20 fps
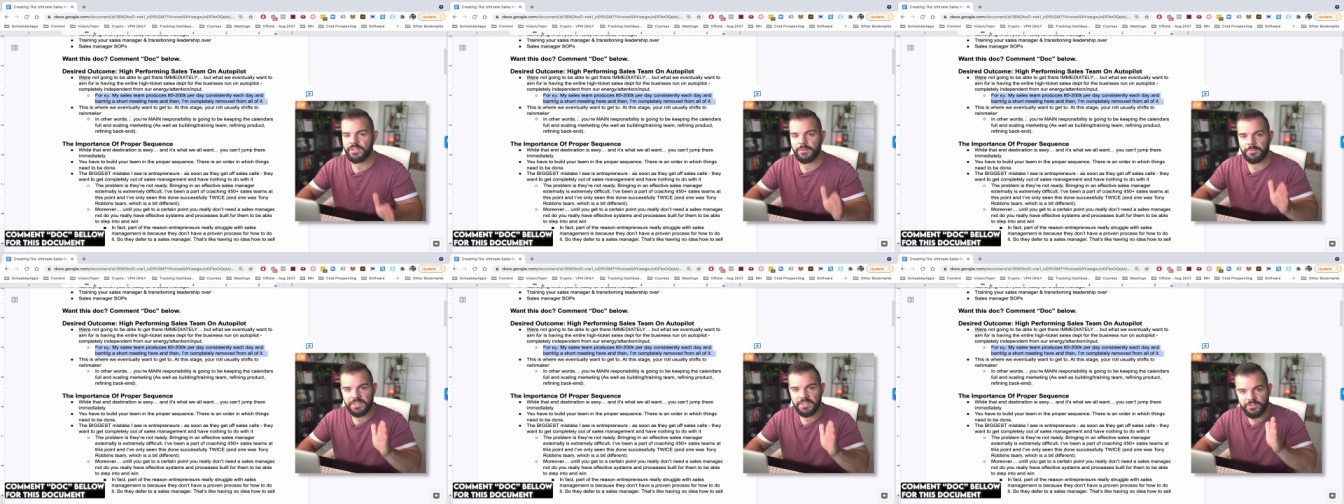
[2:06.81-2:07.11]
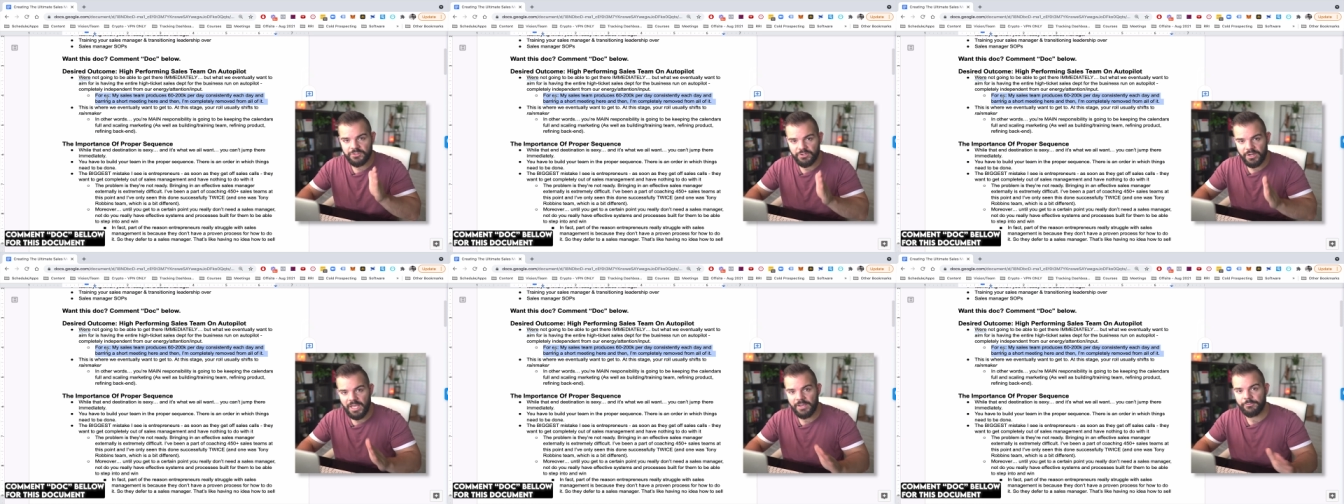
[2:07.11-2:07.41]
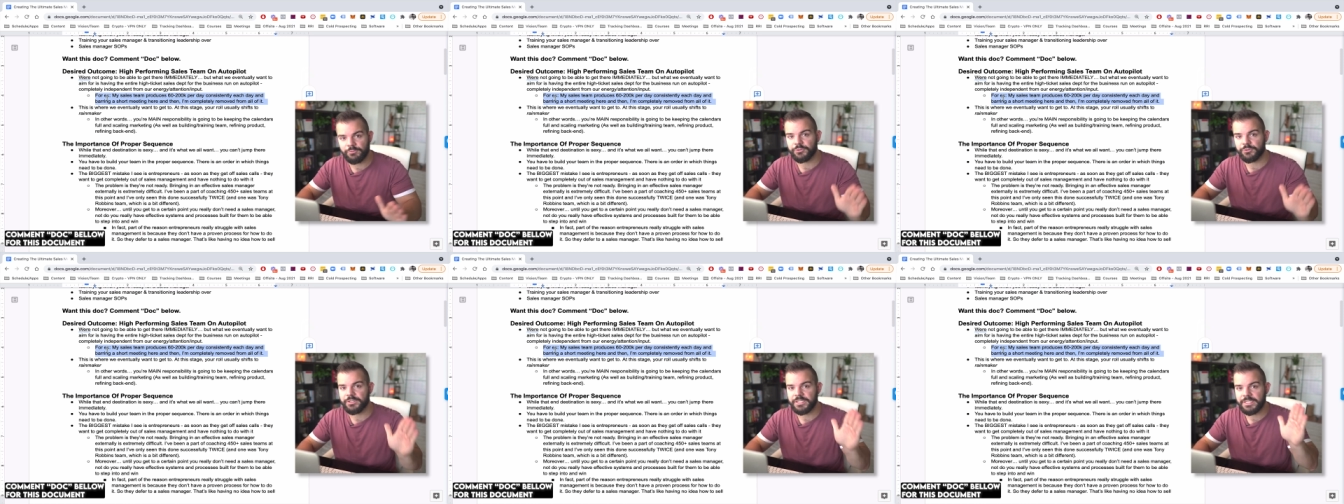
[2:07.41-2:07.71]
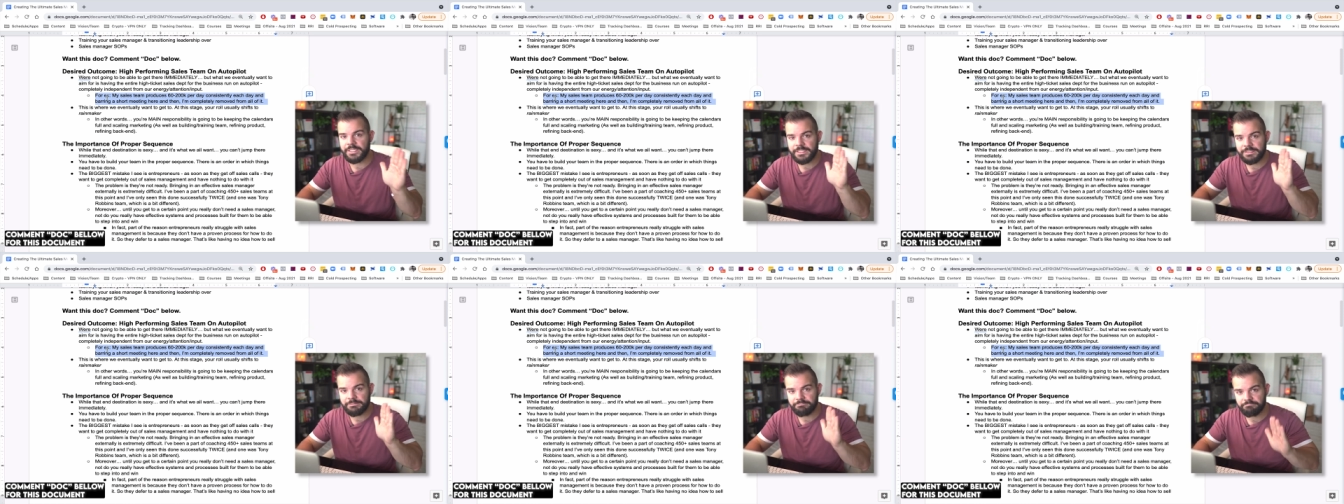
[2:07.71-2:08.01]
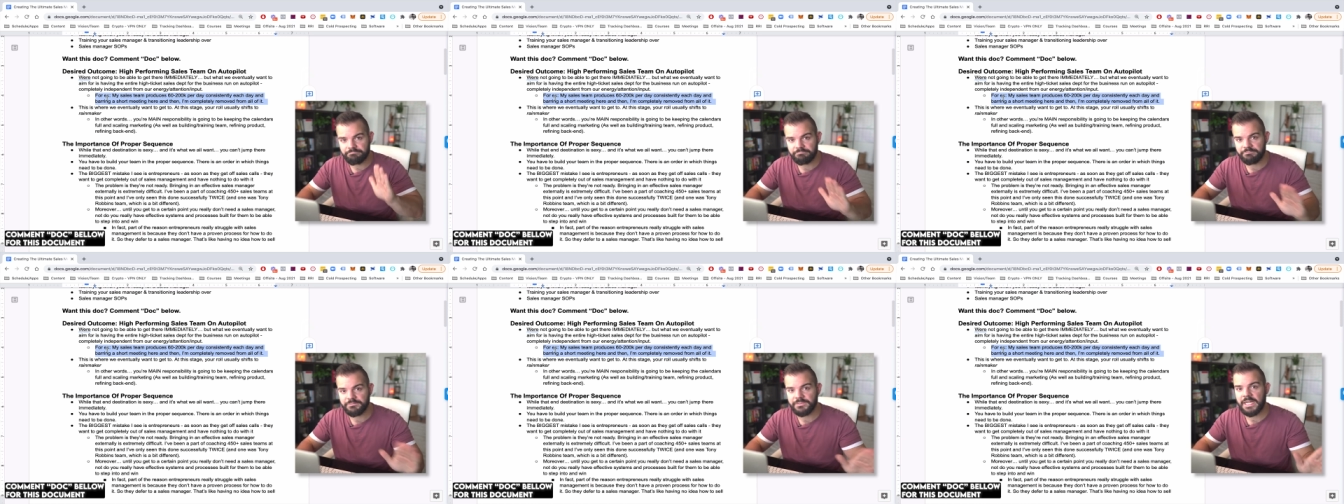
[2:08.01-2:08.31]
I mean, these are
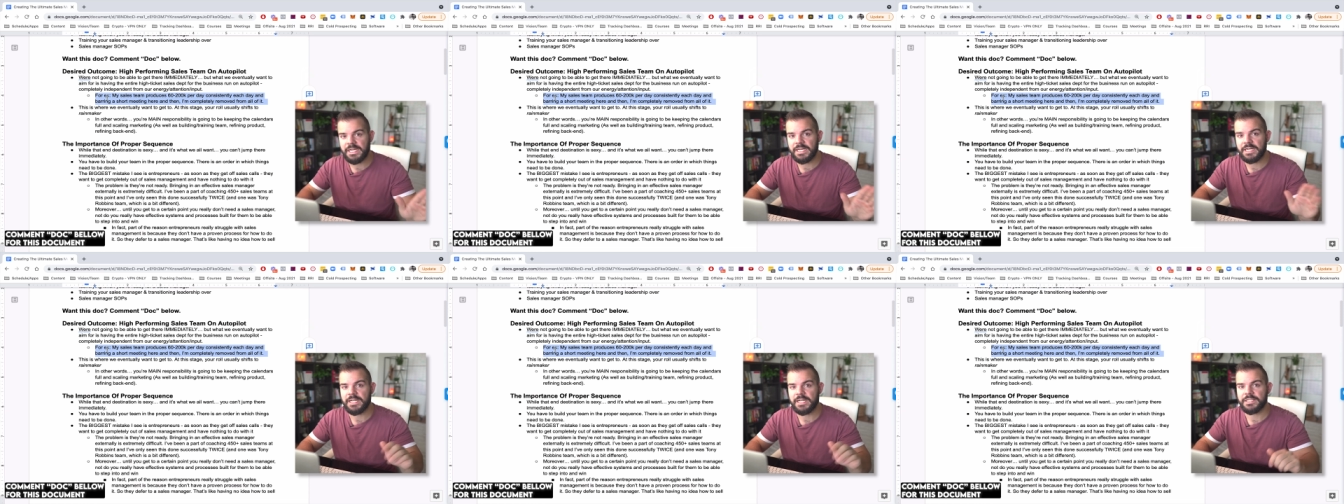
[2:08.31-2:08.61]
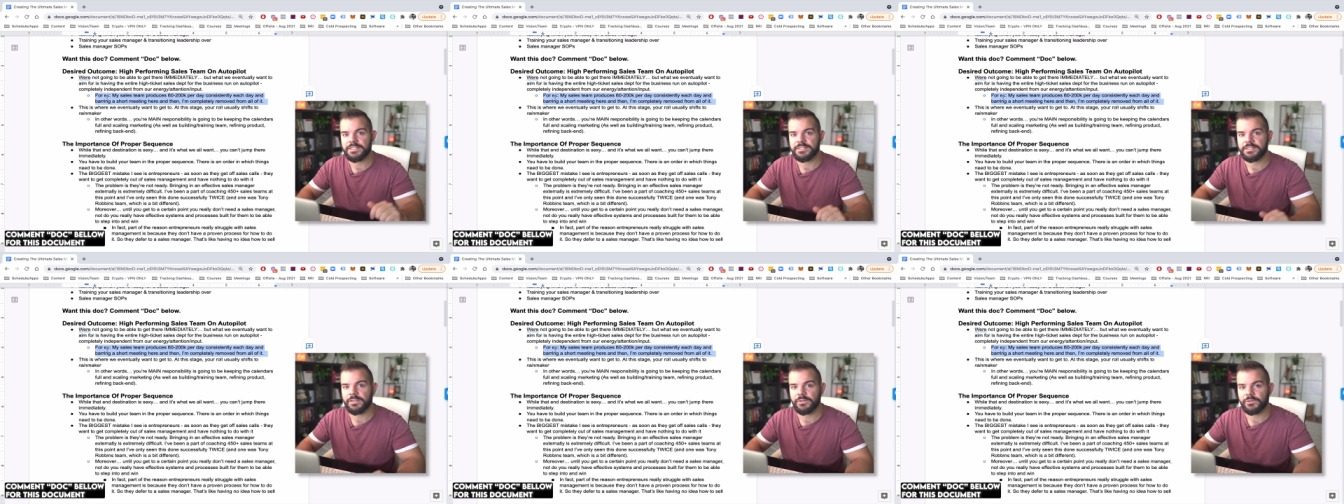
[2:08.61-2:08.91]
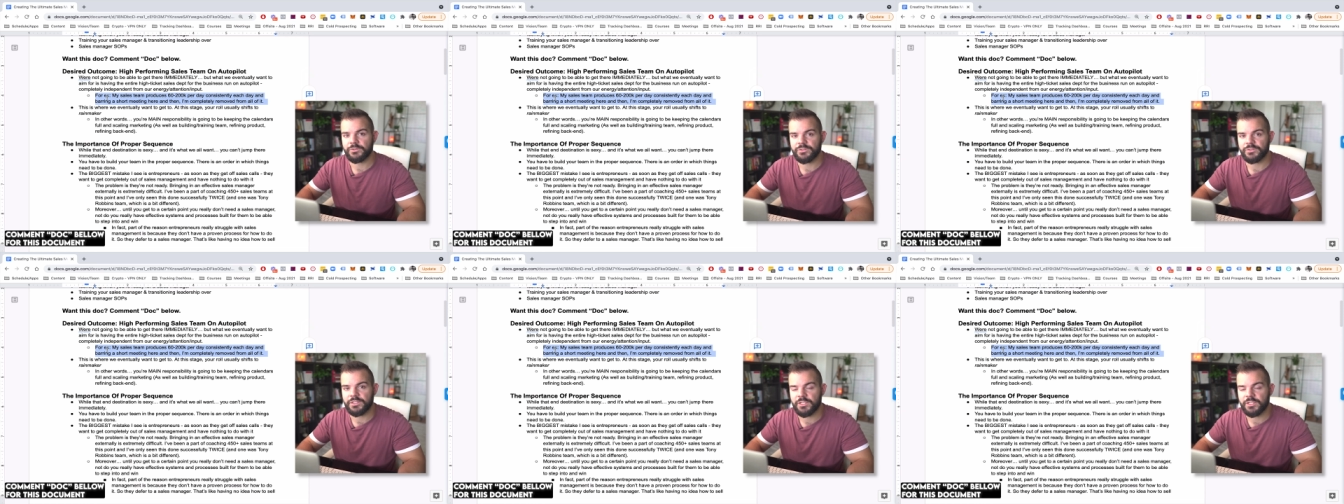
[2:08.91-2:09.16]
evergreen day-to-day sales